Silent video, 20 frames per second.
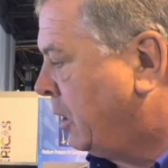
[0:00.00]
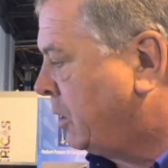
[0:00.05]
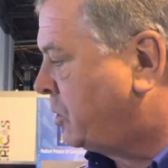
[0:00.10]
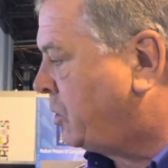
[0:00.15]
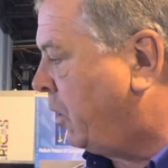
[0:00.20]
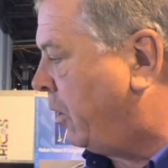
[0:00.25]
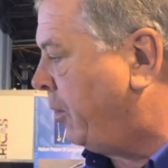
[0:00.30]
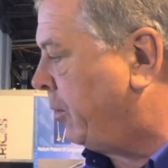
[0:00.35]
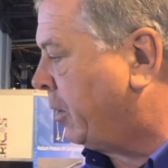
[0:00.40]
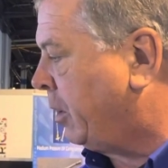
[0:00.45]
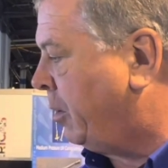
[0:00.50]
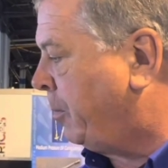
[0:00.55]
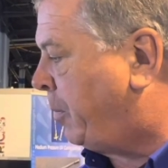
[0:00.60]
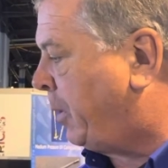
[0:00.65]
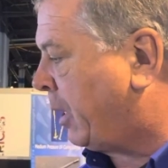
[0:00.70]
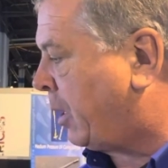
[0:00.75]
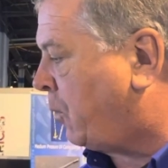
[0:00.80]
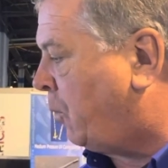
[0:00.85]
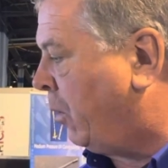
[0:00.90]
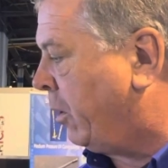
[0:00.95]
So I'm going to
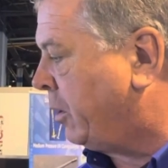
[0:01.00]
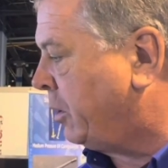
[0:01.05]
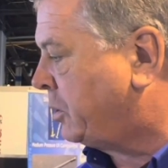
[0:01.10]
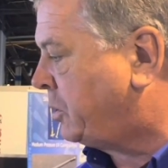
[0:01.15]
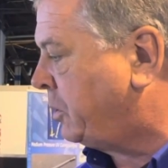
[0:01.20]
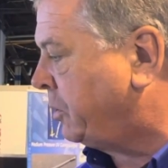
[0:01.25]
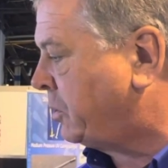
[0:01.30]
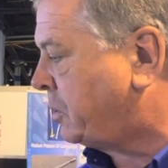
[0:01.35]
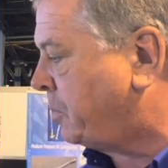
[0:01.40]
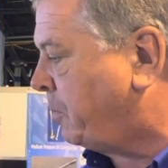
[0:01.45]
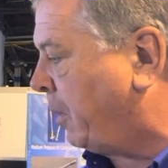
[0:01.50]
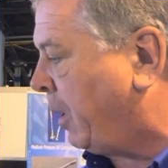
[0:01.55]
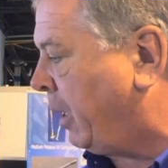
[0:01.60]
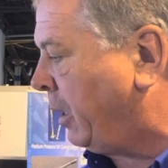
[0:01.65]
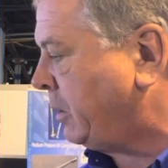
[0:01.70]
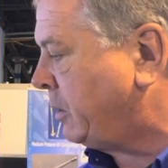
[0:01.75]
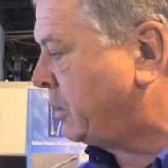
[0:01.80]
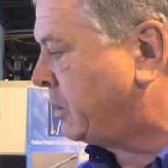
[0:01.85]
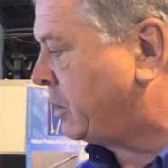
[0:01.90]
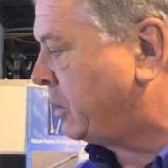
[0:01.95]
pick one or two
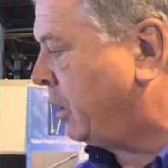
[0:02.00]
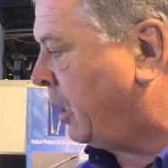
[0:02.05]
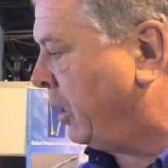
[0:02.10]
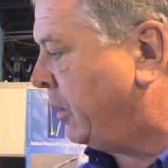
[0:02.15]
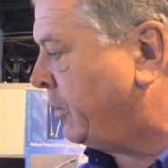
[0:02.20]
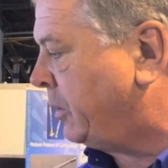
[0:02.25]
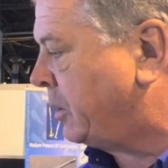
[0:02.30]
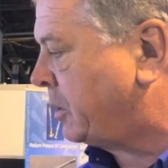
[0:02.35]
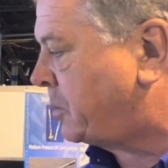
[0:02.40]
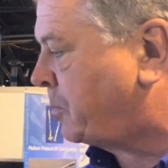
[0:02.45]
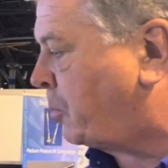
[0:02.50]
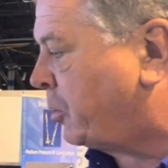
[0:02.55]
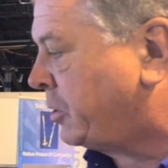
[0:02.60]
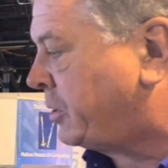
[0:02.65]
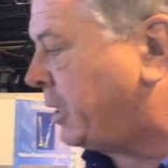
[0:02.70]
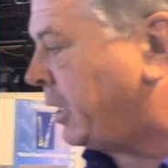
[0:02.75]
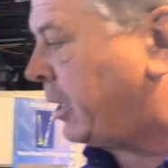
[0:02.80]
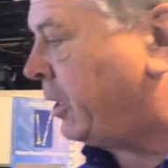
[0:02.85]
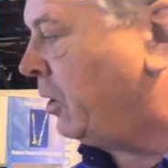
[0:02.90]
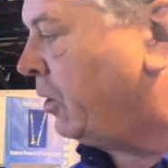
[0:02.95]
spots on this
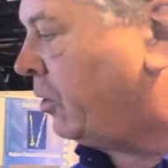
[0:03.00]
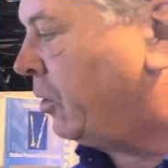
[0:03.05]
particular